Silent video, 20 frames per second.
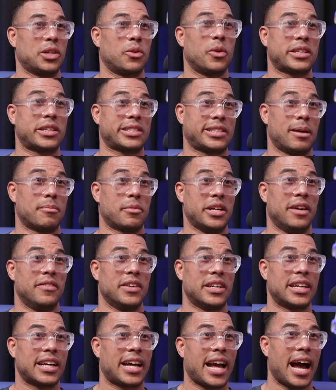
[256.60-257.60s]
summary of
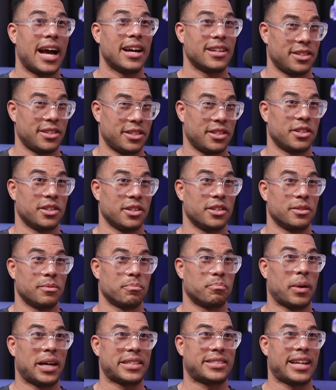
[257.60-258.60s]
it. The guy,
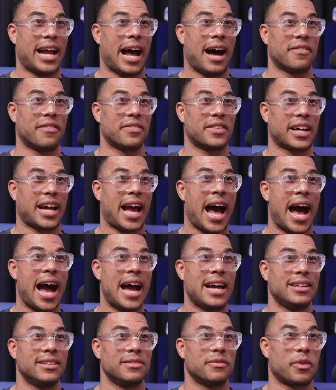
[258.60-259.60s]
bust it out. The
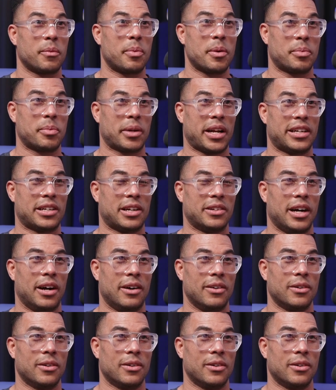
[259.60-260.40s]
guy, for people that don't know.